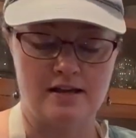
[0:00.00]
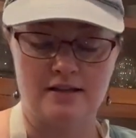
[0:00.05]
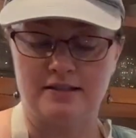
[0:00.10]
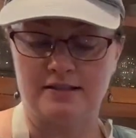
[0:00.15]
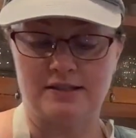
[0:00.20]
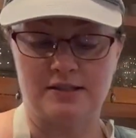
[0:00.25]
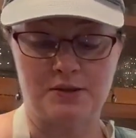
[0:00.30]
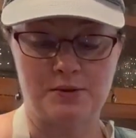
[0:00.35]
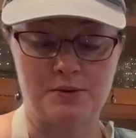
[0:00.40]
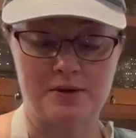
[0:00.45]

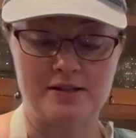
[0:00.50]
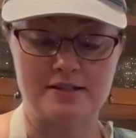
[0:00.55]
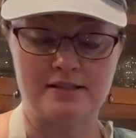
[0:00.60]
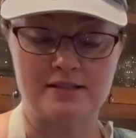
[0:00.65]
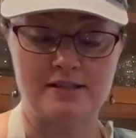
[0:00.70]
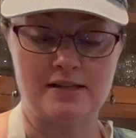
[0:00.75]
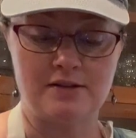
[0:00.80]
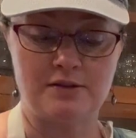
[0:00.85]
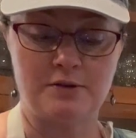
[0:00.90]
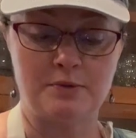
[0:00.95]
So it's
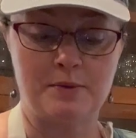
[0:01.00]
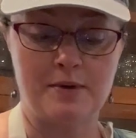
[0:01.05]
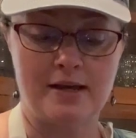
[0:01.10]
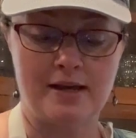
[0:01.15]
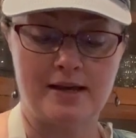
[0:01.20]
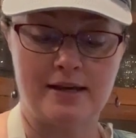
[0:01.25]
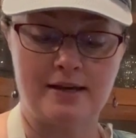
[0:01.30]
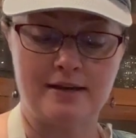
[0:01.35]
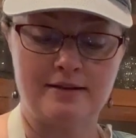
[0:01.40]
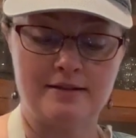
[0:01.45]
another
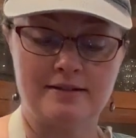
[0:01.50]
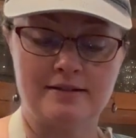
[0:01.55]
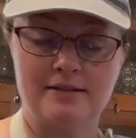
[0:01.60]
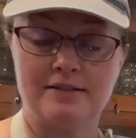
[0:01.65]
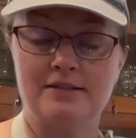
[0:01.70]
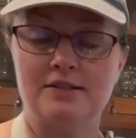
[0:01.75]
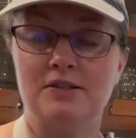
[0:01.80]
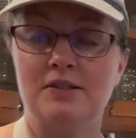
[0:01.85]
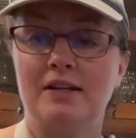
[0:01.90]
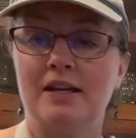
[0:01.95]
way
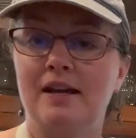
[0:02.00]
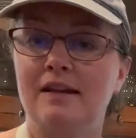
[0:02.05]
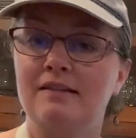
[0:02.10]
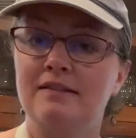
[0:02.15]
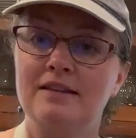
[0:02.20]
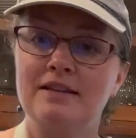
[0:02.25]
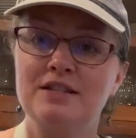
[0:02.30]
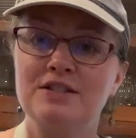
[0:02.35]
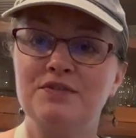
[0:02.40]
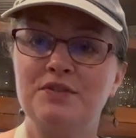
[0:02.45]
to get
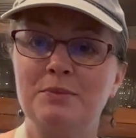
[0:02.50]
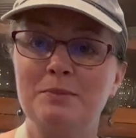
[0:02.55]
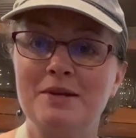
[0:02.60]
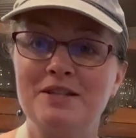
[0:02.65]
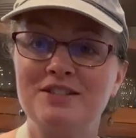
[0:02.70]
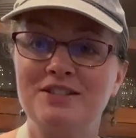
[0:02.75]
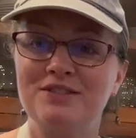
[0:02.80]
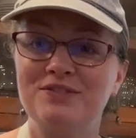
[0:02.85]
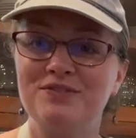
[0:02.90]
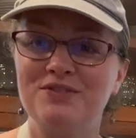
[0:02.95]
these
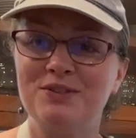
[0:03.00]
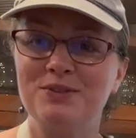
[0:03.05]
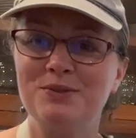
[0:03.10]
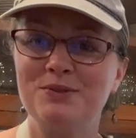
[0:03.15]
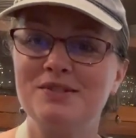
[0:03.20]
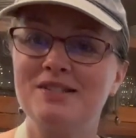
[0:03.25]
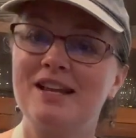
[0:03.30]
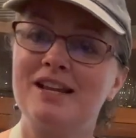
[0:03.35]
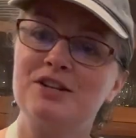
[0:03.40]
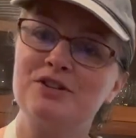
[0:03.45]
fermented
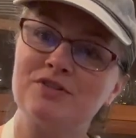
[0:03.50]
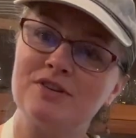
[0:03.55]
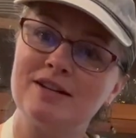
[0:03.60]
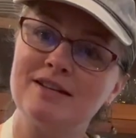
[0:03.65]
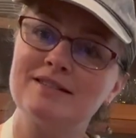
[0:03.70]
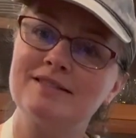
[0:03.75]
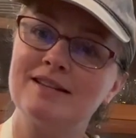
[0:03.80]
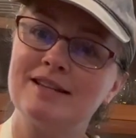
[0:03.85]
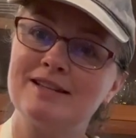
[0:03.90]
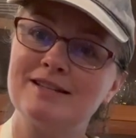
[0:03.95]
foods and
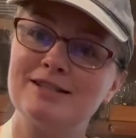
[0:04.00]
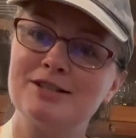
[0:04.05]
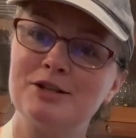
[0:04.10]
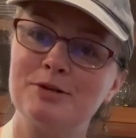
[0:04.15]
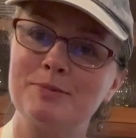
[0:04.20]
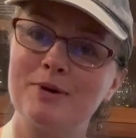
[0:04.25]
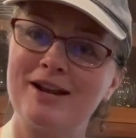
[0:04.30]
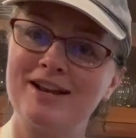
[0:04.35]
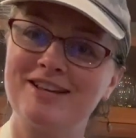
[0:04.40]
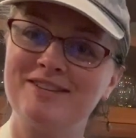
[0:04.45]
drinks into your
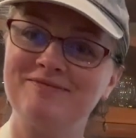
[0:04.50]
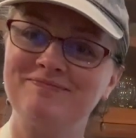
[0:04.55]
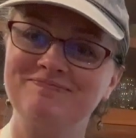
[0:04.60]
body.